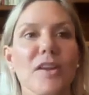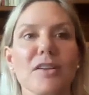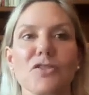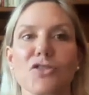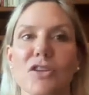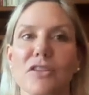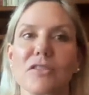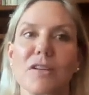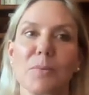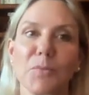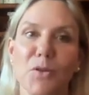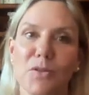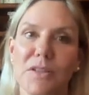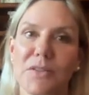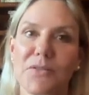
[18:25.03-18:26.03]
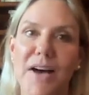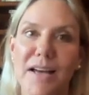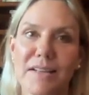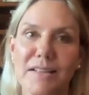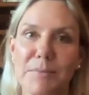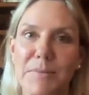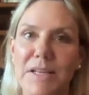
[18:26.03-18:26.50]
just a
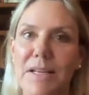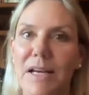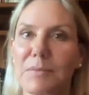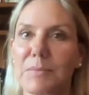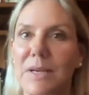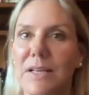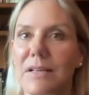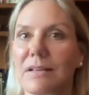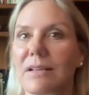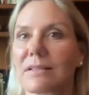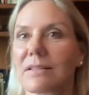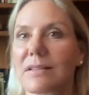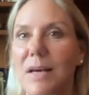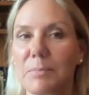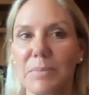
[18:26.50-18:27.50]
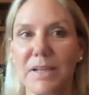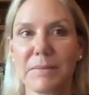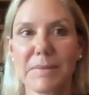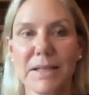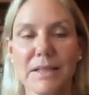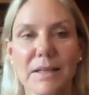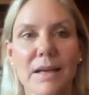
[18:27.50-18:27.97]
multivitamin and mineral
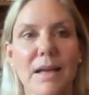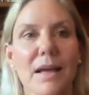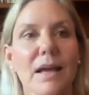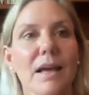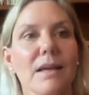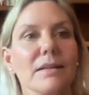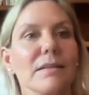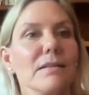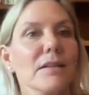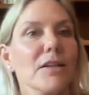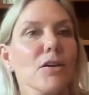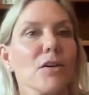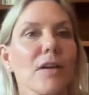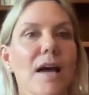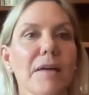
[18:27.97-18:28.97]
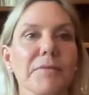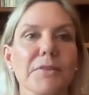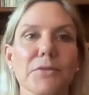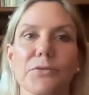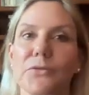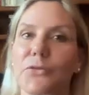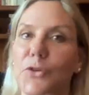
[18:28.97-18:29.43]
supplement. It's NeoLife's
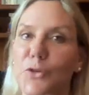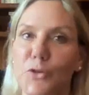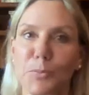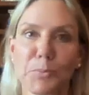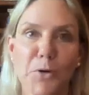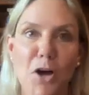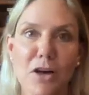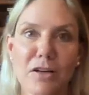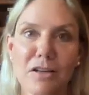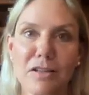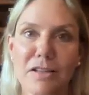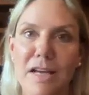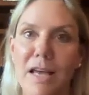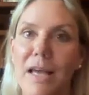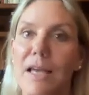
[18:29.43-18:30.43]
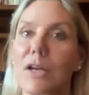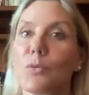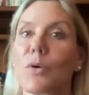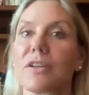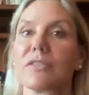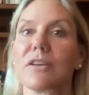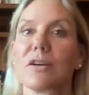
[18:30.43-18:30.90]
first product. It
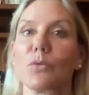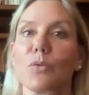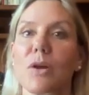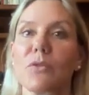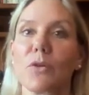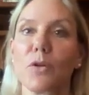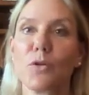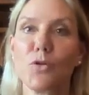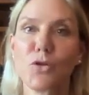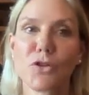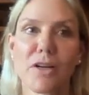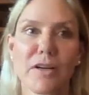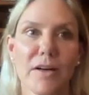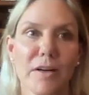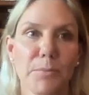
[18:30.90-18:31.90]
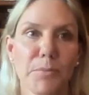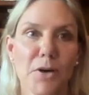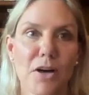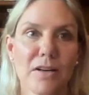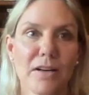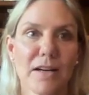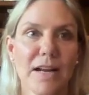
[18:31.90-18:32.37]
was a revolutionary
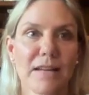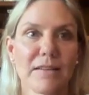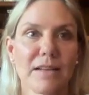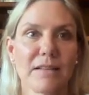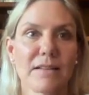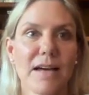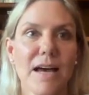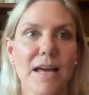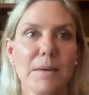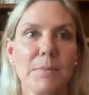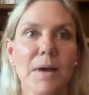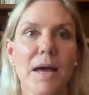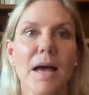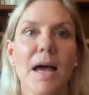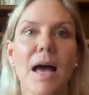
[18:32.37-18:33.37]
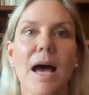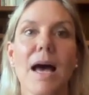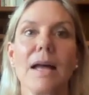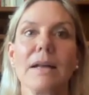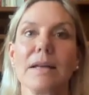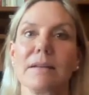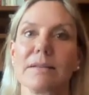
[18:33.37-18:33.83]
product at that time,
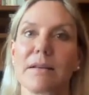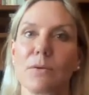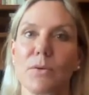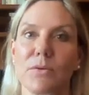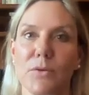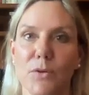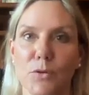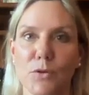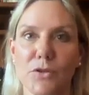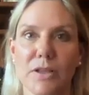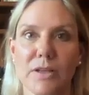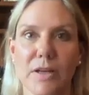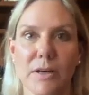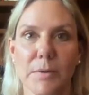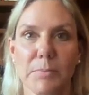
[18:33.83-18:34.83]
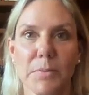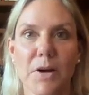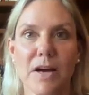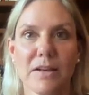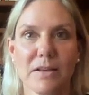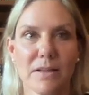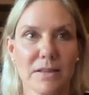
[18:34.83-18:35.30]
and it's a revolutionary
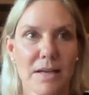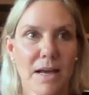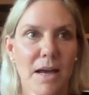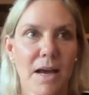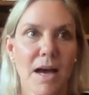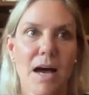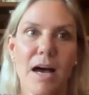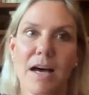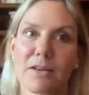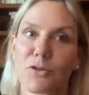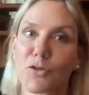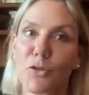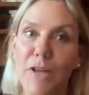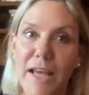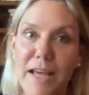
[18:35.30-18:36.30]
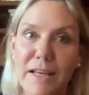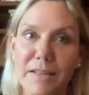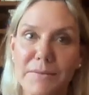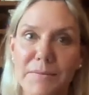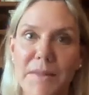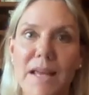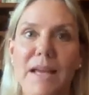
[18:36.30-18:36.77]
product
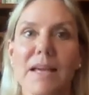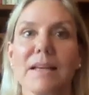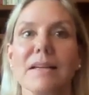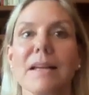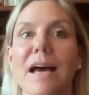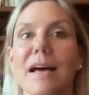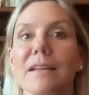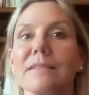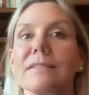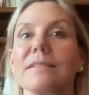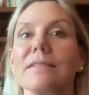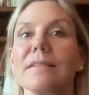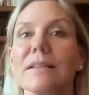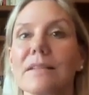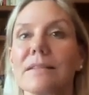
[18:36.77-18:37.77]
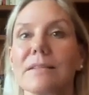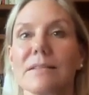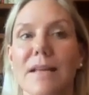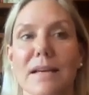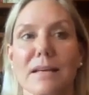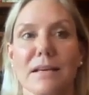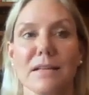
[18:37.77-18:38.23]
today. It has 6
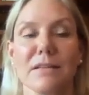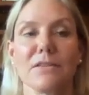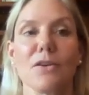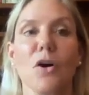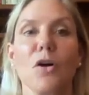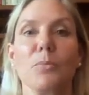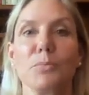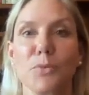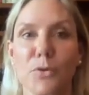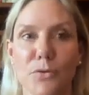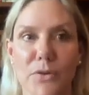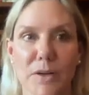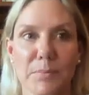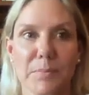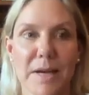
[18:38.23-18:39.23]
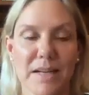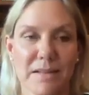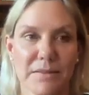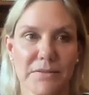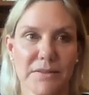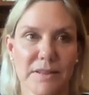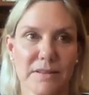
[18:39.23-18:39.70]
decades of proven
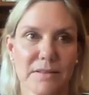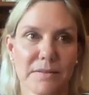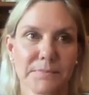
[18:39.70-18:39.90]
benefits.